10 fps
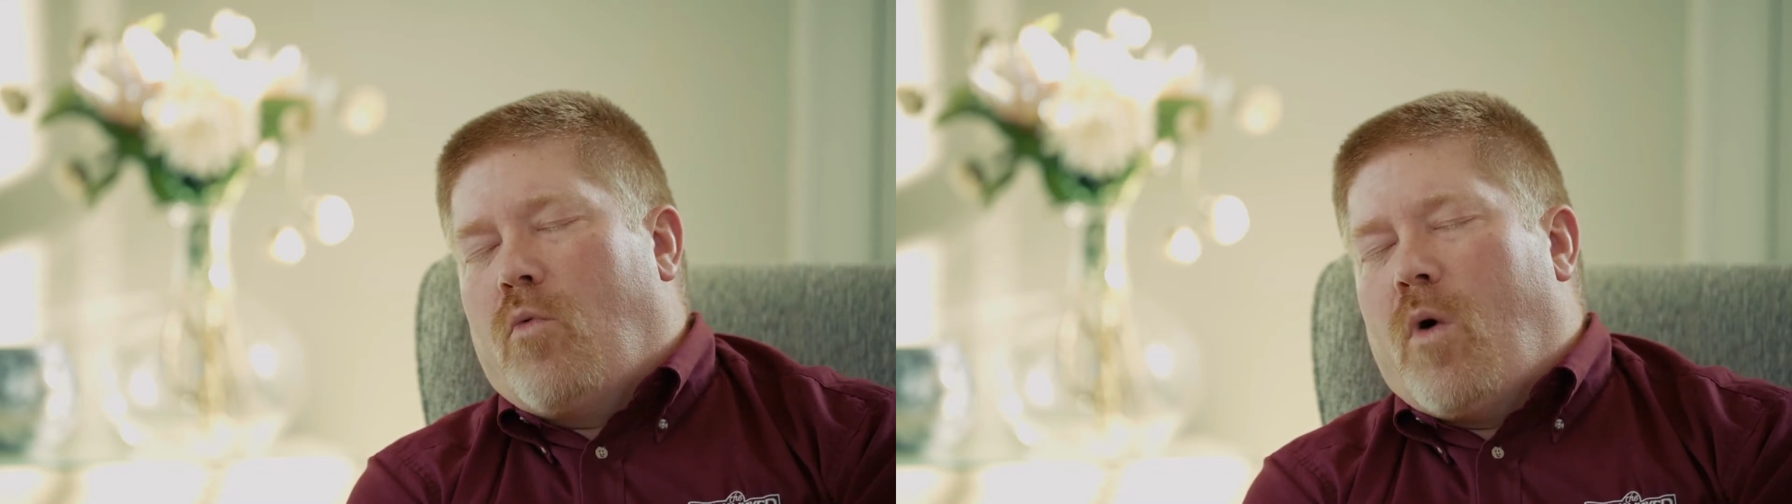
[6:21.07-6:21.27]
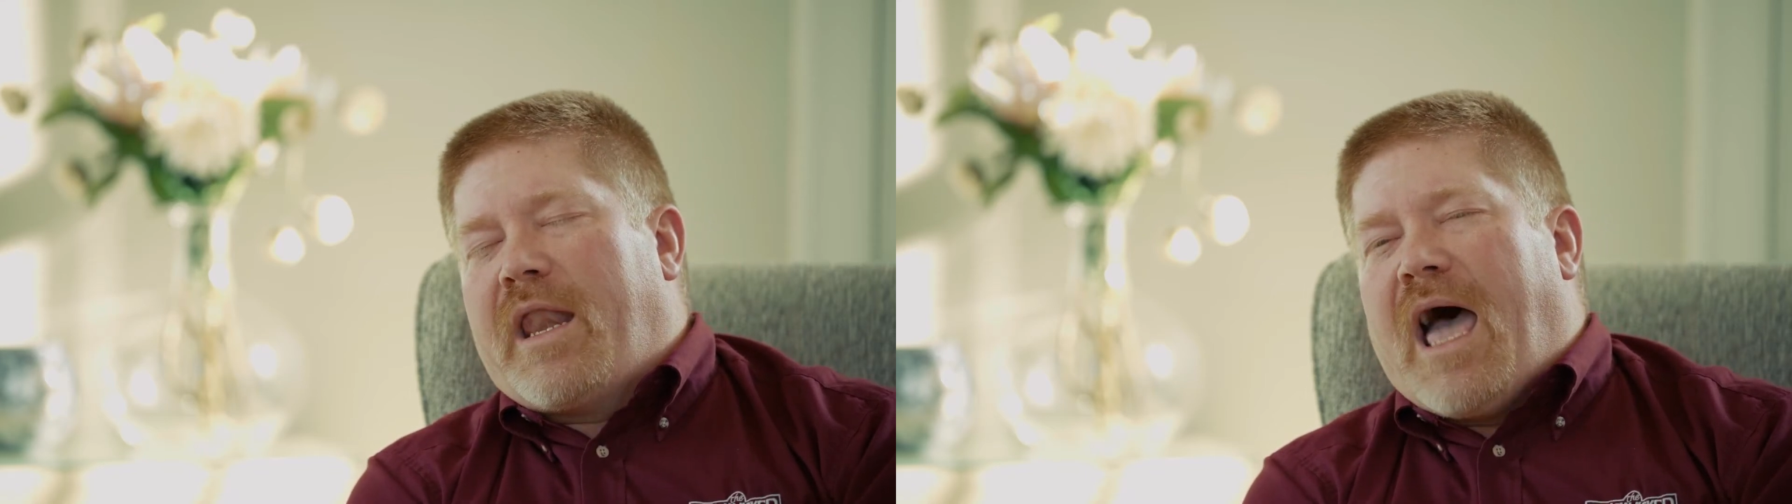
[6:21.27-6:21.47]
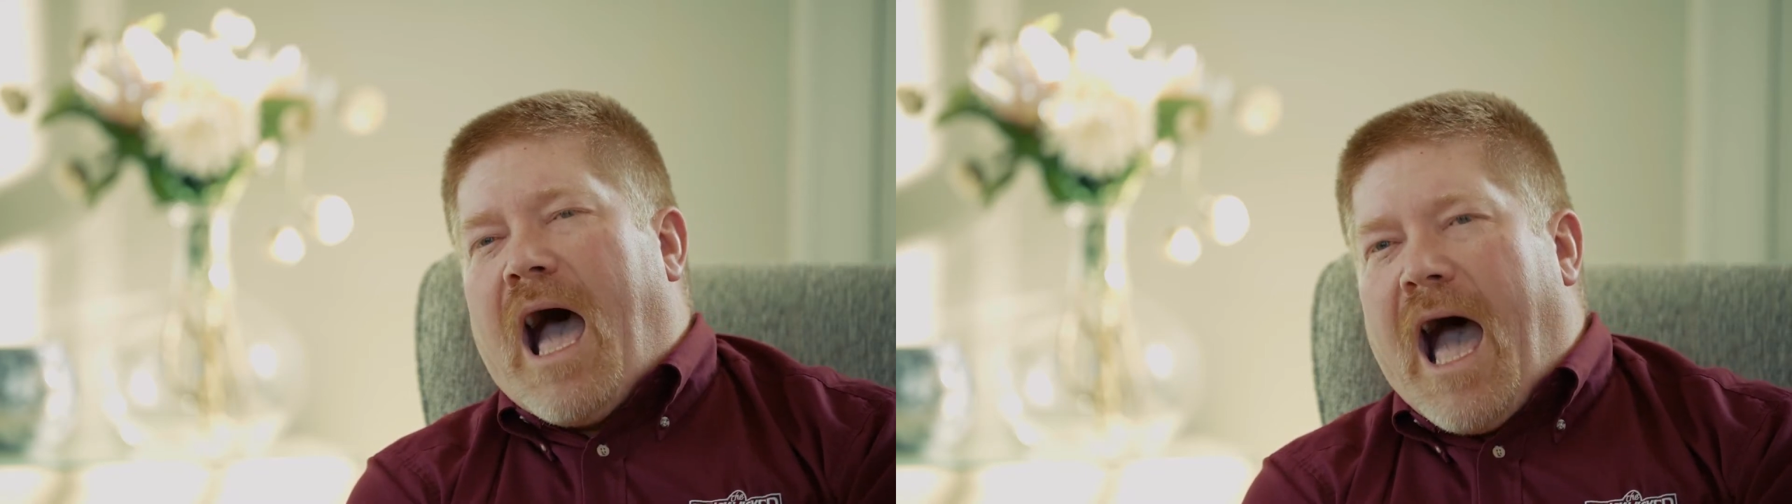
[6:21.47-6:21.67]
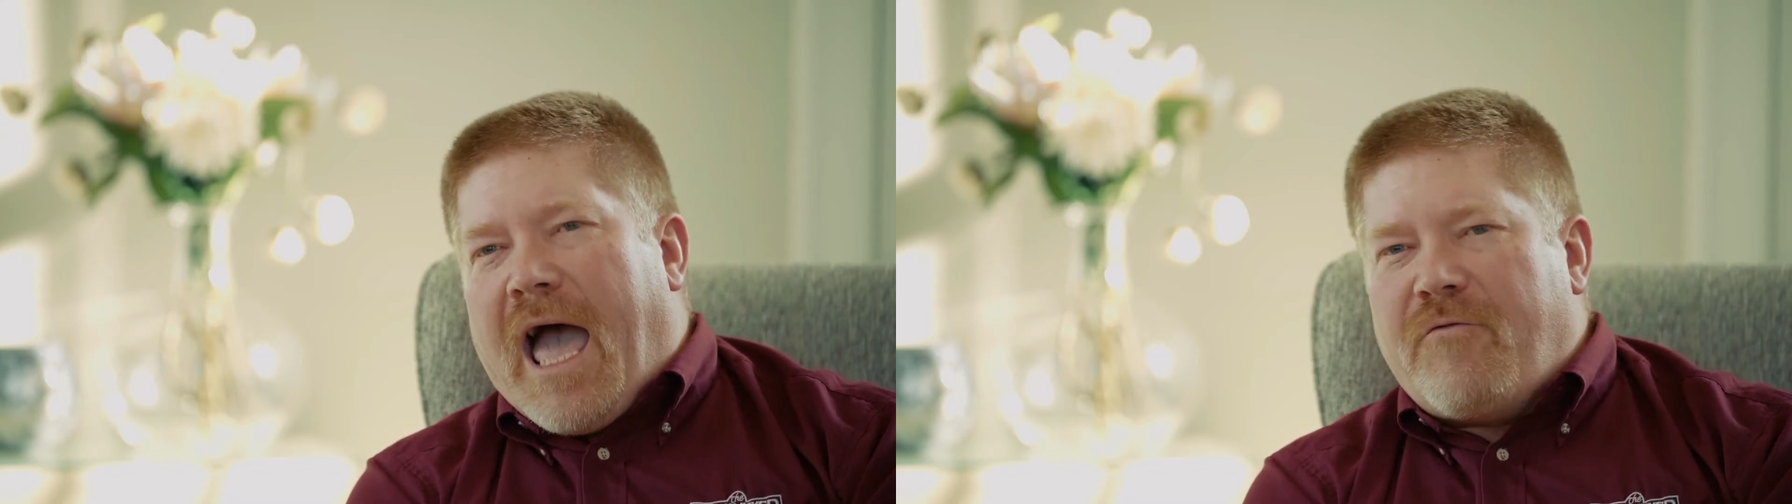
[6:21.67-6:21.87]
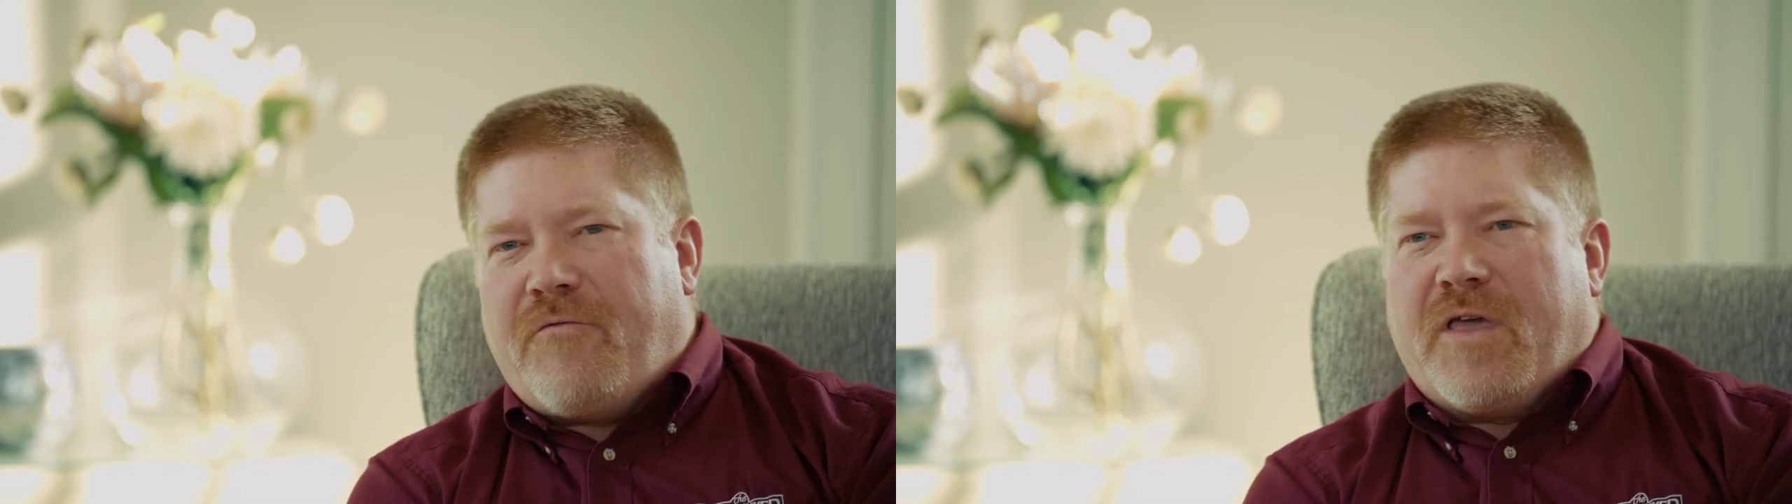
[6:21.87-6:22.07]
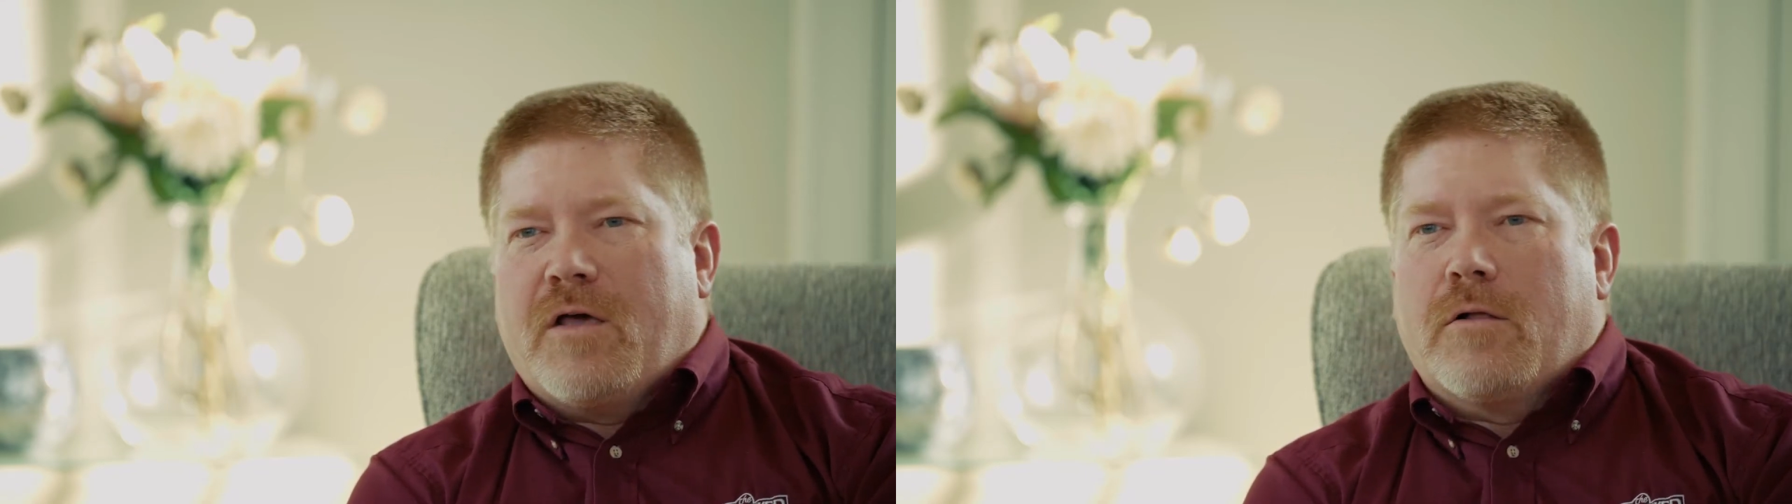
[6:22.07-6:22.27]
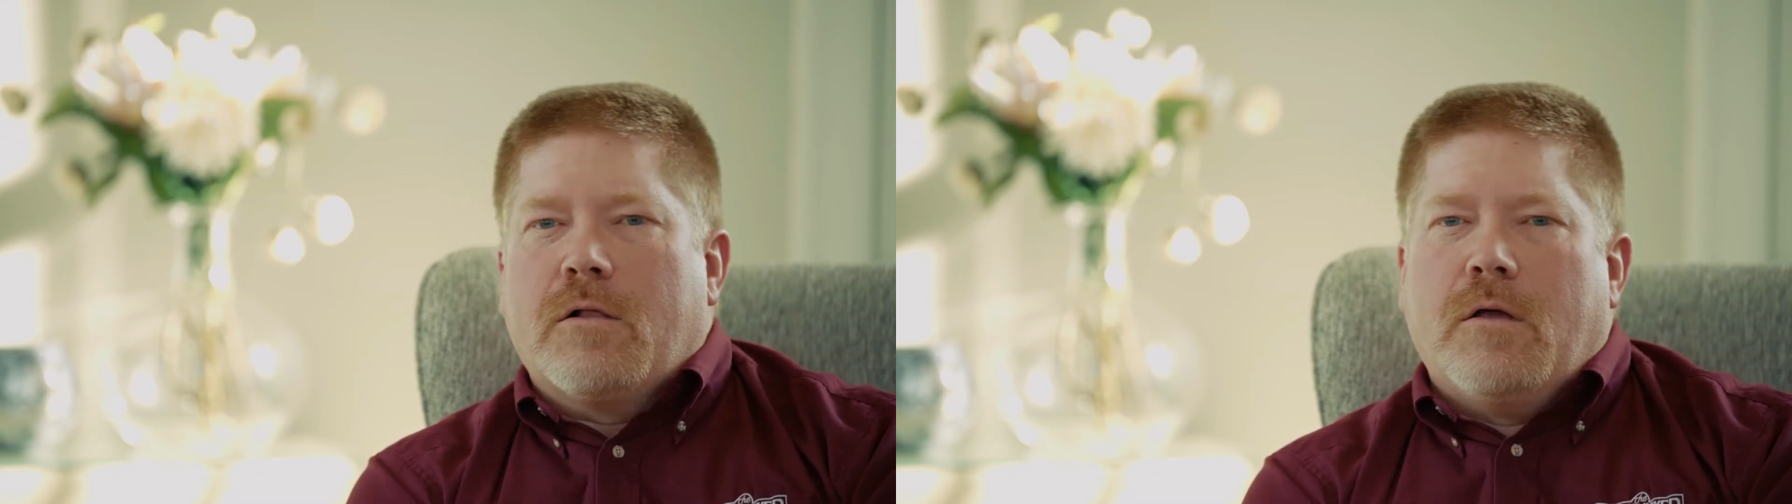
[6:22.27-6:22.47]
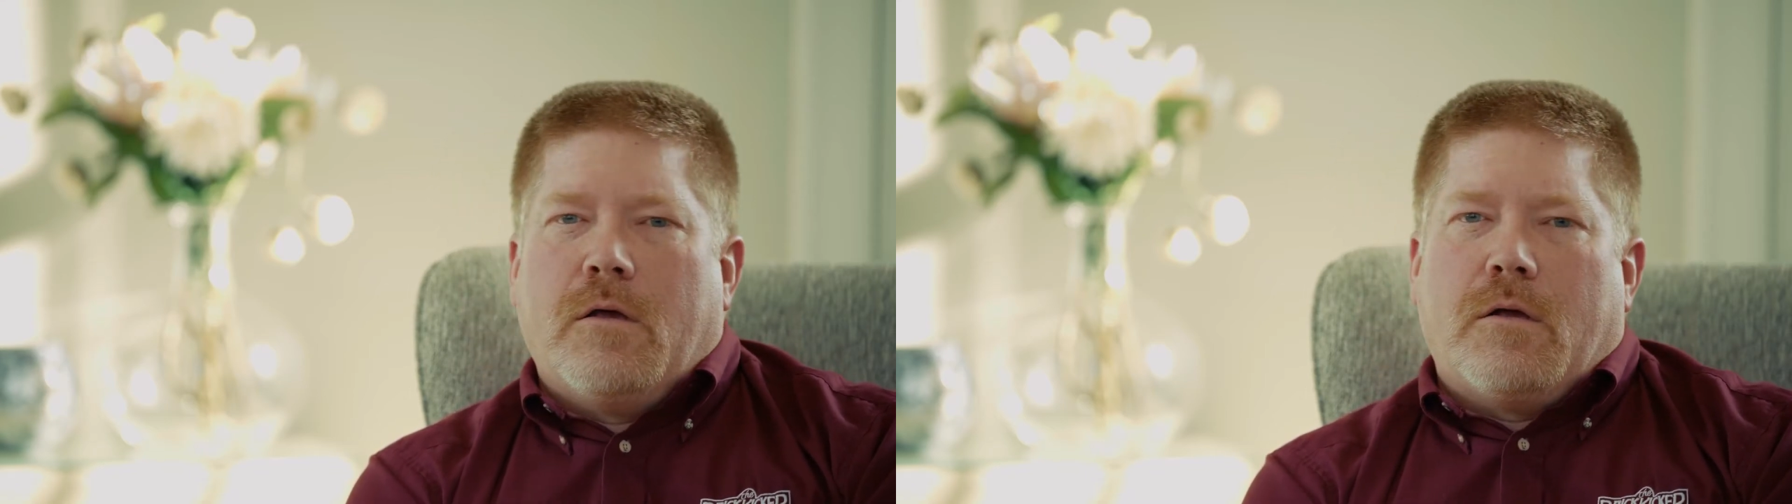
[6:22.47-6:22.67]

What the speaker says: what I feel